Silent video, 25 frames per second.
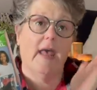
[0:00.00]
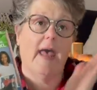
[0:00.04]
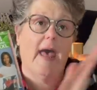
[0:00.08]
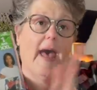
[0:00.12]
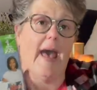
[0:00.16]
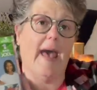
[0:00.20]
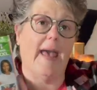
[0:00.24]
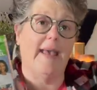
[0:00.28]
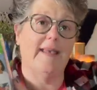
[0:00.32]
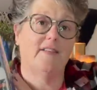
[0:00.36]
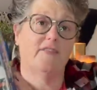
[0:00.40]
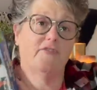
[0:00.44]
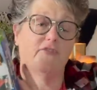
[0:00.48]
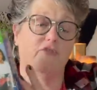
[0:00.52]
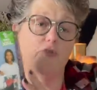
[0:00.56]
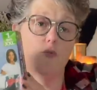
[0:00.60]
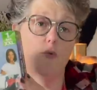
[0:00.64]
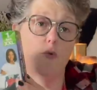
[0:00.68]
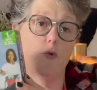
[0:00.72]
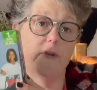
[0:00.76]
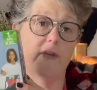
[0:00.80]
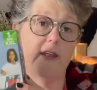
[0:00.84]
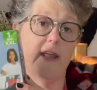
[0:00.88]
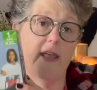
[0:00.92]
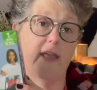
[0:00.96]
I
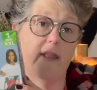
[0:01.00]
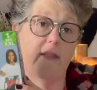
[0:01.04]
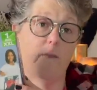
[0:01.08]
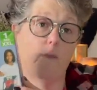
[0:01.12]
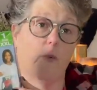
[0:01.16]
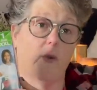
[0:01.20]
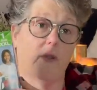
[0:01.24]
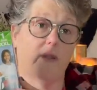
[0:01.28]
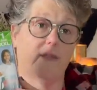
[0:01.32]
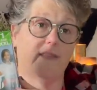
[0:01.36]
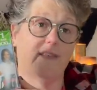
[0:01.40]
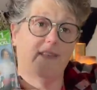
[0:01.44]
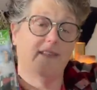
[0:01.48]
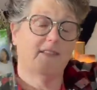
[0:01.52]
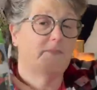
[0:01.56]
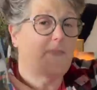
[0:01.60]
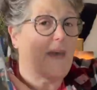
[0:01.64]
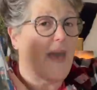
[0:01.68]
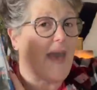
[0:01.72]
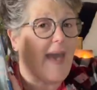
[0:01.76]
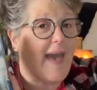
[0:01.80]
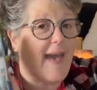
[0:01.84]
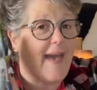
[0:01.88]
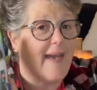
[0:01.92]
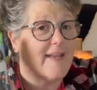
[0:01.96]
stored it in one of these
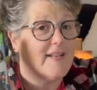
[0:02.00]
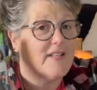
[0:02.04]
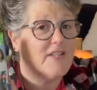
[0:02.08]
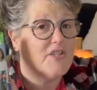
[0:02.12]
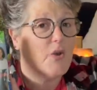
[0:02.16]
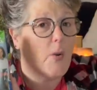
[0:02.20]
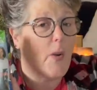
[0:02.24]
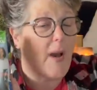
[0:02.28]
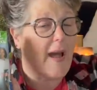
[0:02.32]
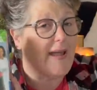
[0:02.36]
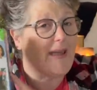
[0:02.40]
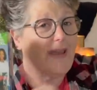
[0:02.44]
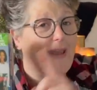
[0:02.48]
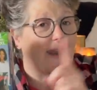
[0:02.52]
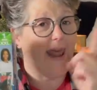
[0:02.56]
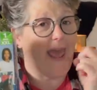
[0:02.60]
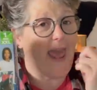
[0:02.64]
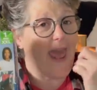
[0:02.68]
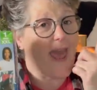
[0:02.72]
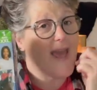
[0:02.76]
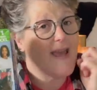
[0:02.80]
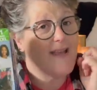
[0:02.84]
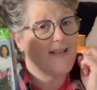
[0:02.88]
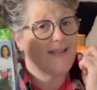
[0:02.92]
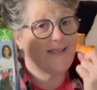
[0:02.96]
bags so I can
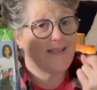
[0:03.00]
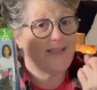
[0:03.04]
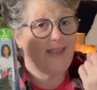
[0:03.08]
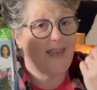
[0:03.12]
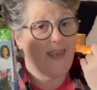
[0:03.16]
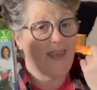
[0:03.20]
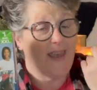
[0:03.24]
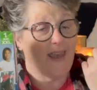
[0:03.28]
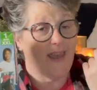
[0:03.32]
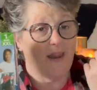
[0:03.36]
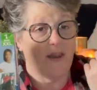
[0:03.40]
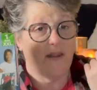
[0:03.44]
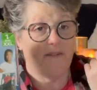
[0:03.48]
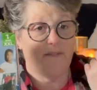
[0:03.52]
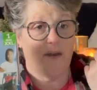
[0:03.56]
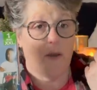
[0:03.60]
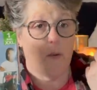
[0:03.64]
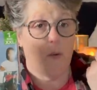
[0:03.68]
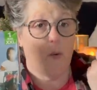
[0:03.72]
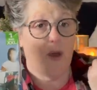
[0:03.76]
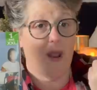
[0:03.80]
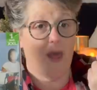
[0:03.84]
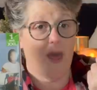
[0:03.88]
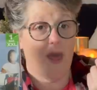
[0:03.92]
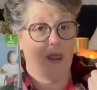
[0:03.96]
A, see it if I
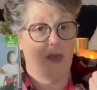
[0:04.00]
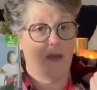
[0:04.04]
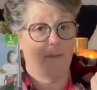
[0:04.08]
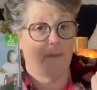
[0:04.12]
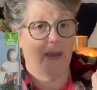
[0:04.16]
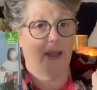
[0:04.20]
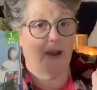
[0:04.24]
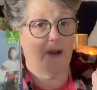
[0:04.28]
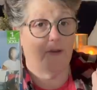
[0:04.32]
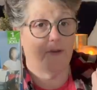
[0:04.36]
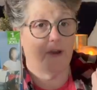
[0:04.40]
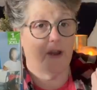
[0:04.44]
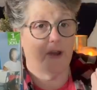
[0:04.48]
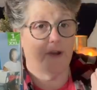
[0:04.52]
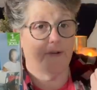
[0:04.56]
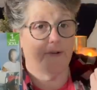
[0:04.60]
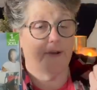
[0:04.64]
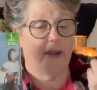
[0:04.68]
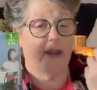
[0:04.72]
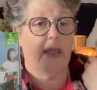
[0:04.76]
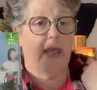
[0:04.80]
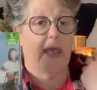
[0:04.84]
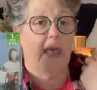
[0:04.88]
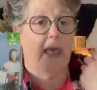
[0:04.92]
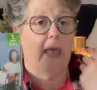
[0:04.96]
want any of my greenery,